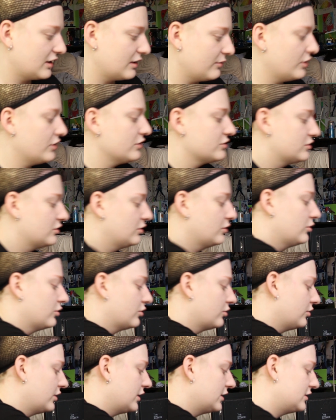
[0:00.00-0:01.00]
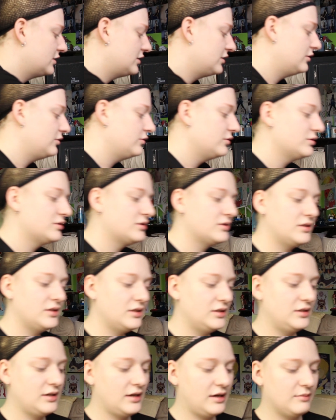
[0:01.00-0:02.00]
I'm also going to use
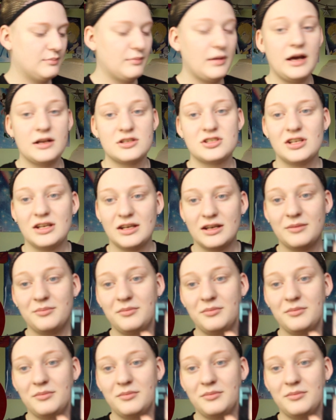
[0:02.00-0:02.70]
the matching